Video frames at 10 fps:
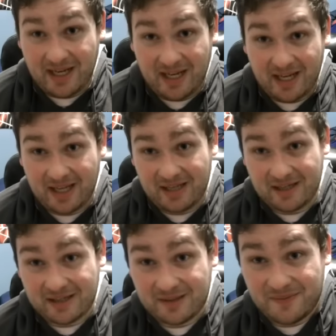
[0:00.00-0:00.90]
and,
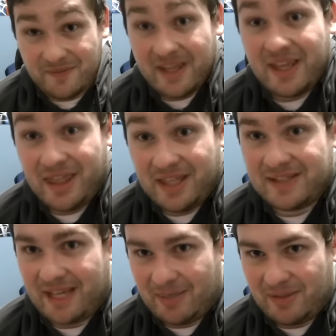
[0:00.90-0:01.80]
um,
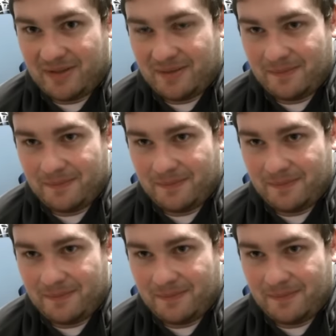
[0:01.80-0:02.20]
this happened.